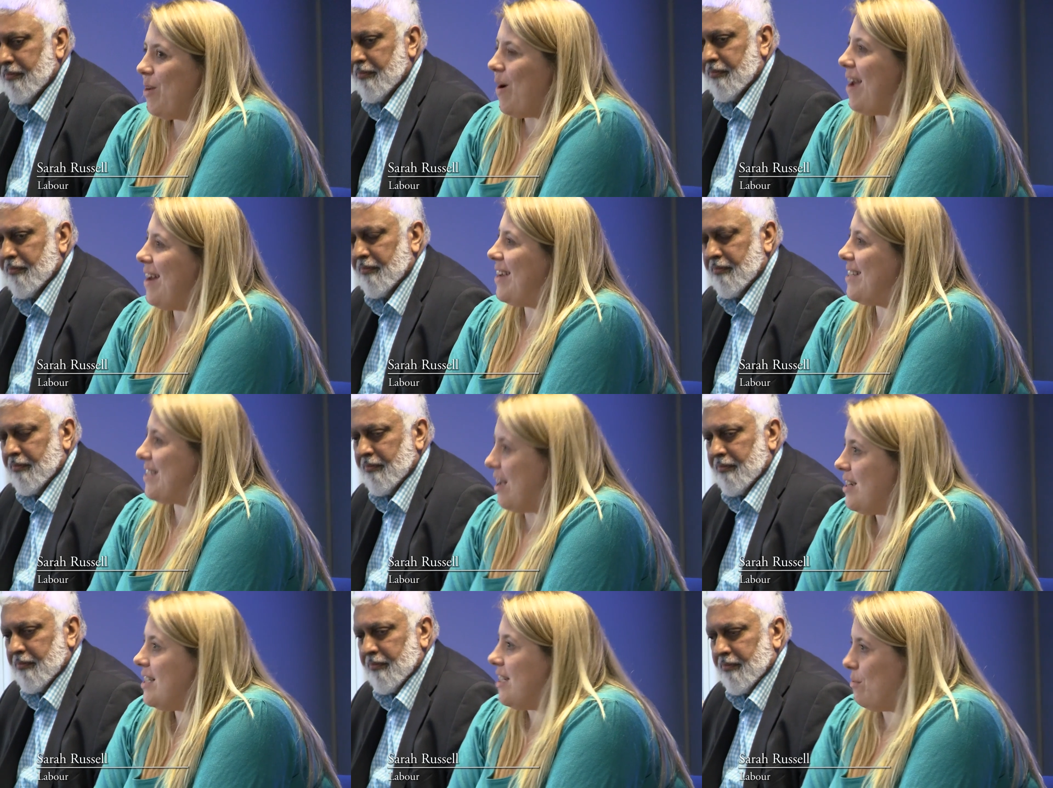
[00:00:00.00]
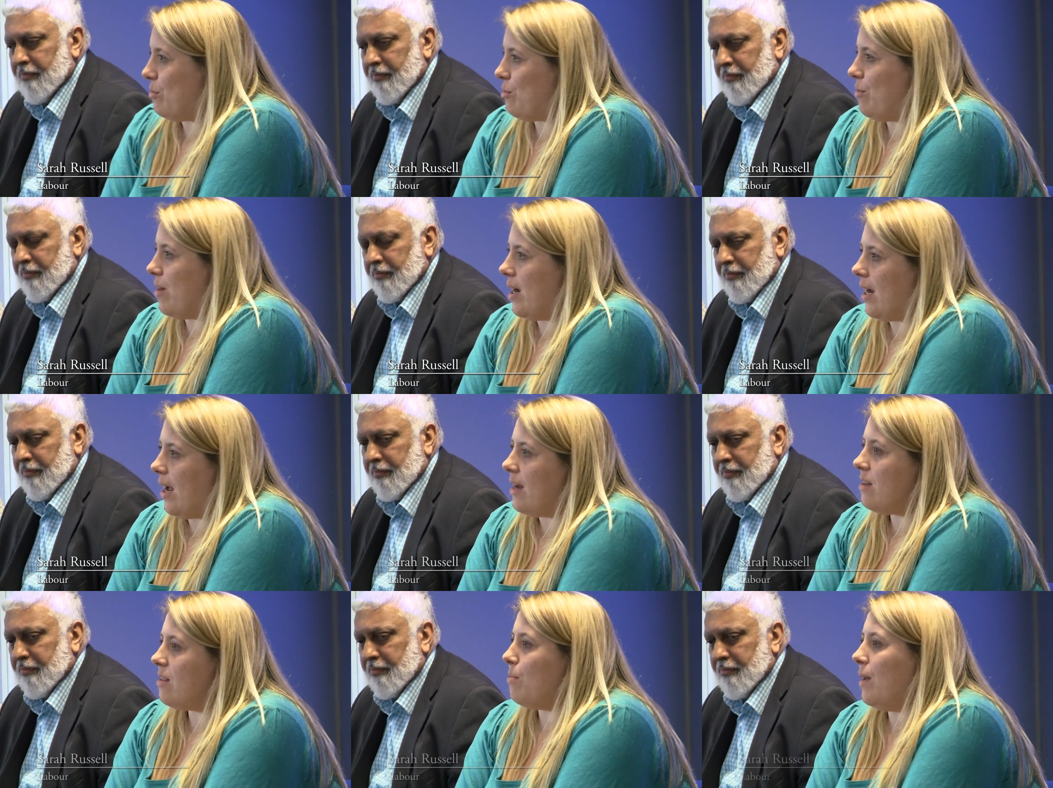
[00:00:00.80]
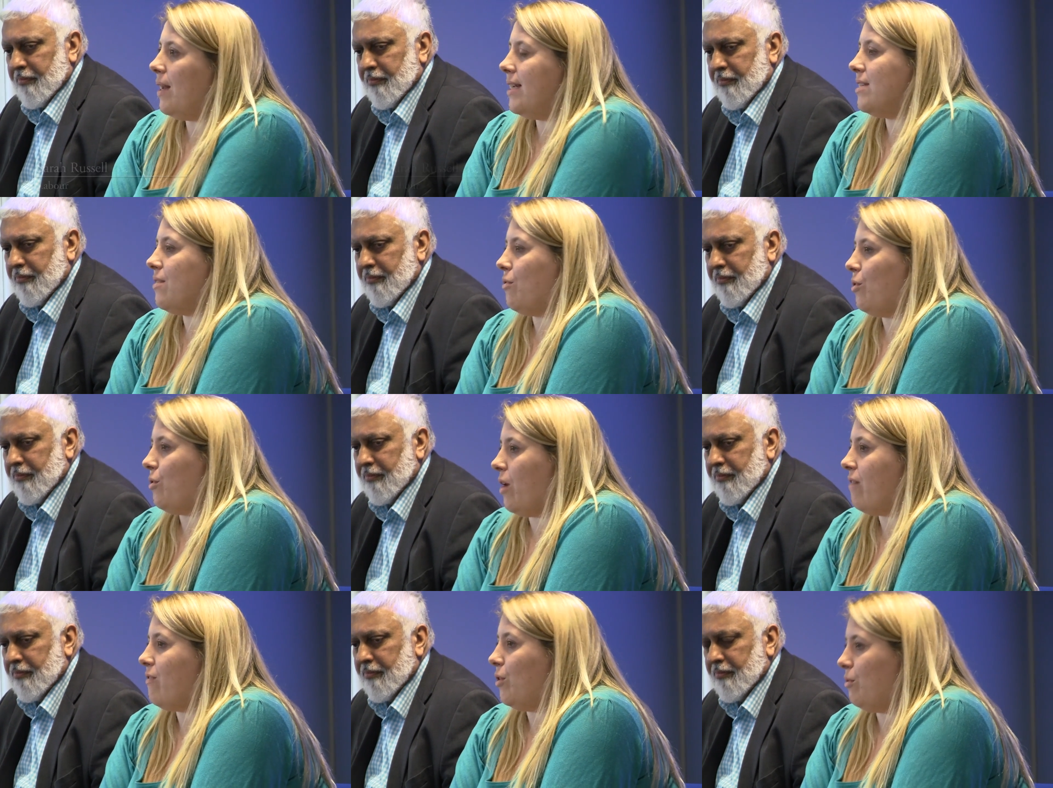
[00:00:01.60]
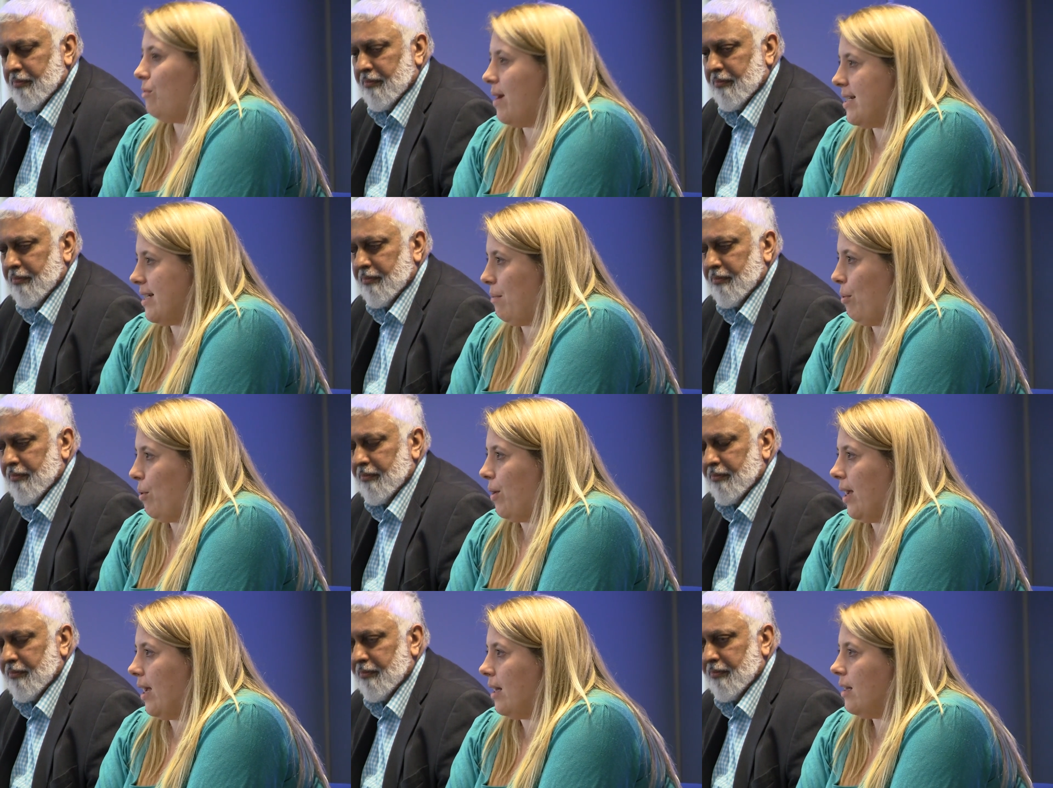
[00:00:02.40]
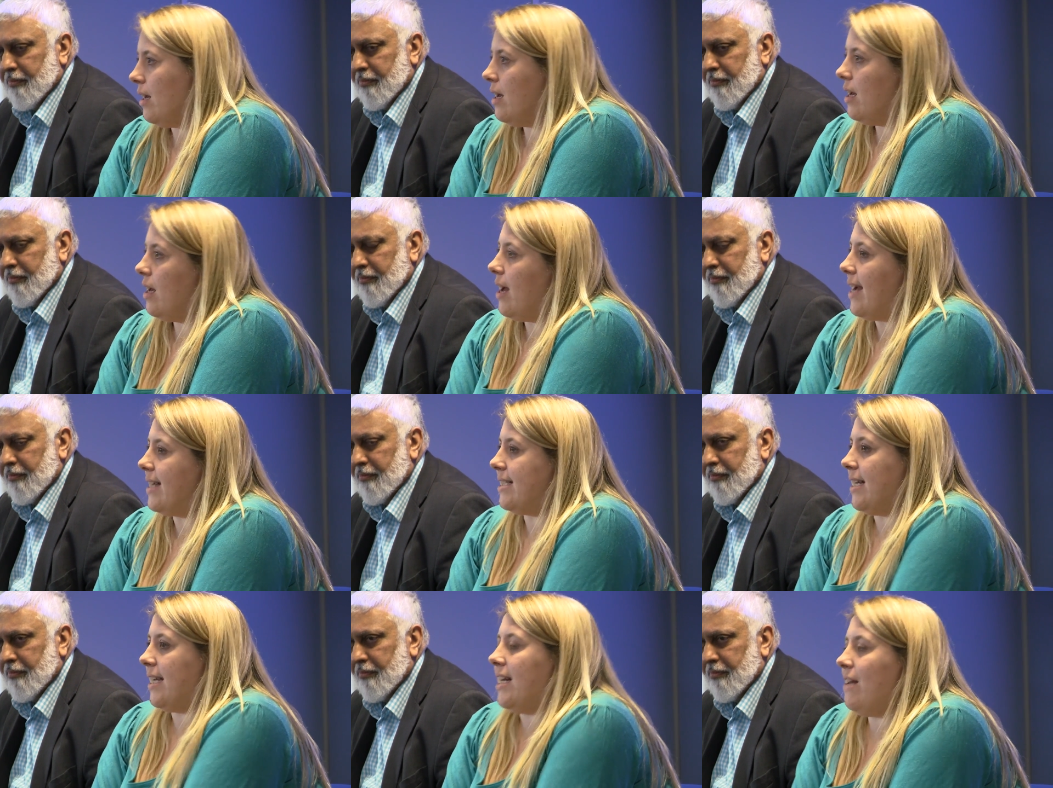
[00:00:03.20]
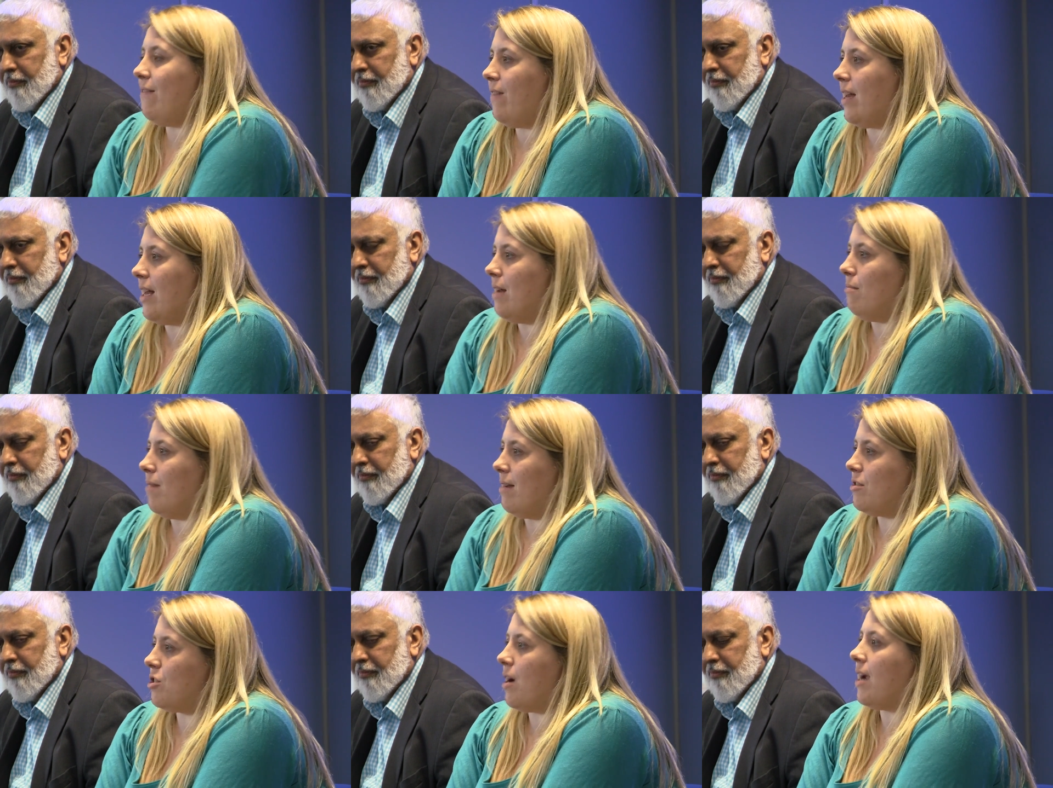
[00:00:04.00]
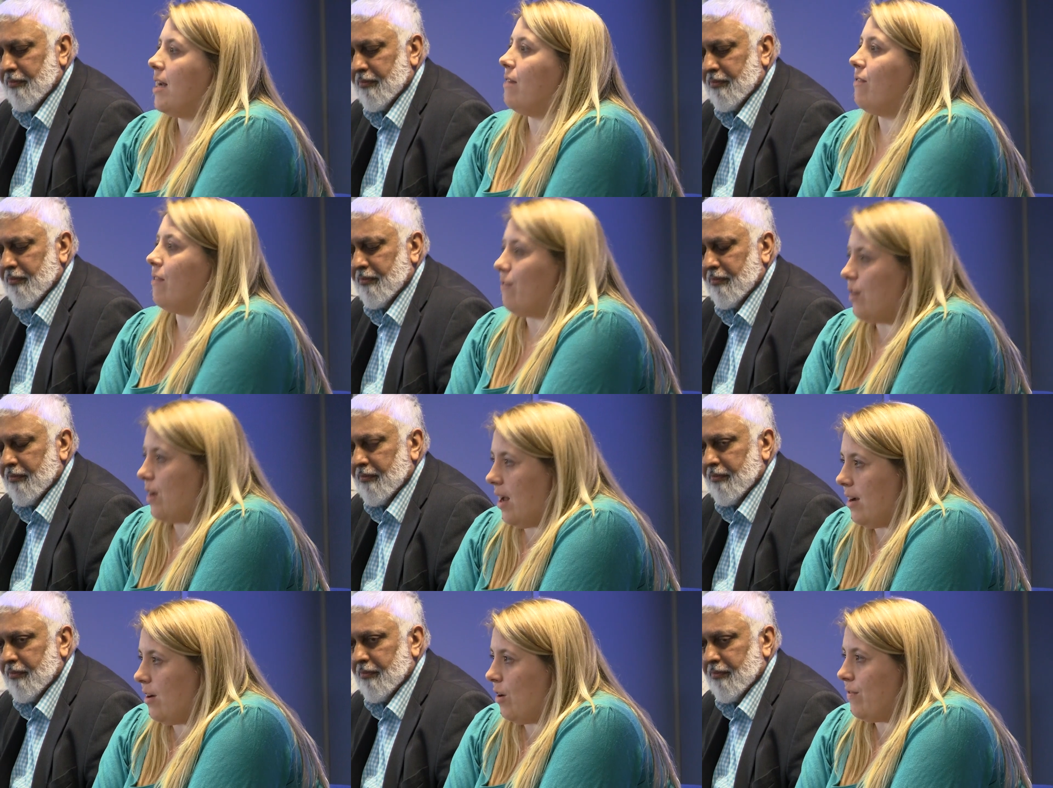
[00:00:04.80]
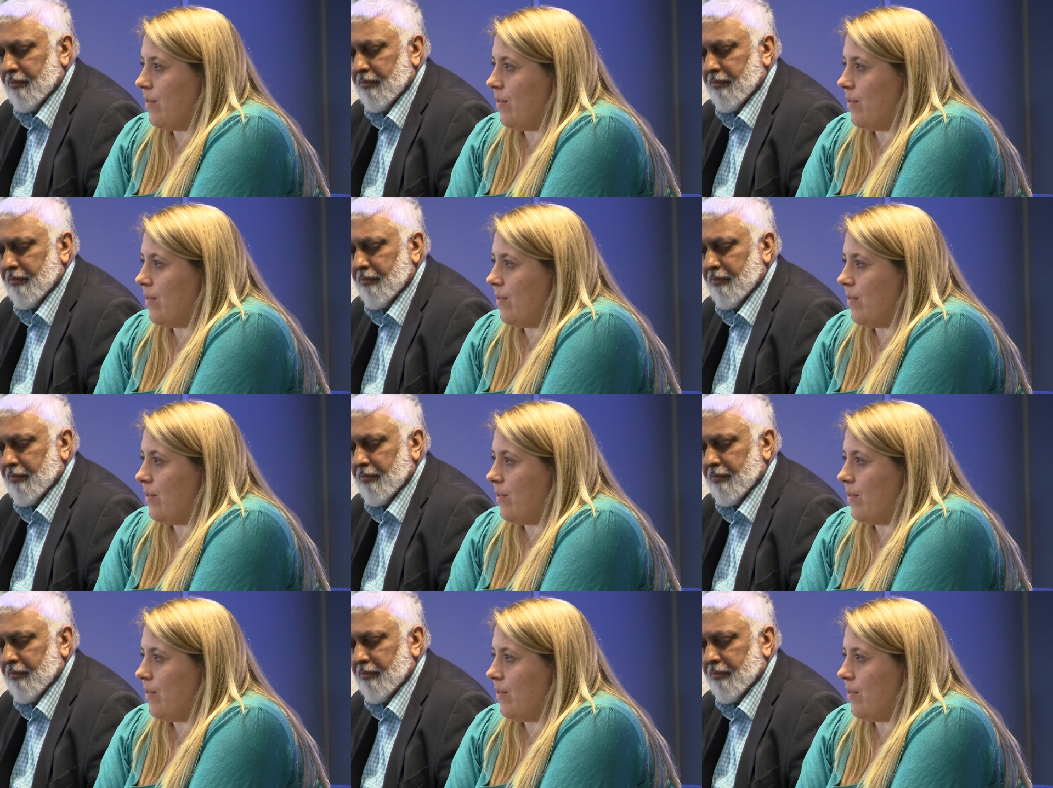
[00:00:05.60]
Speaker 1: quite an exciting one really. I know the police all, have already put in a significant amount of training for frontline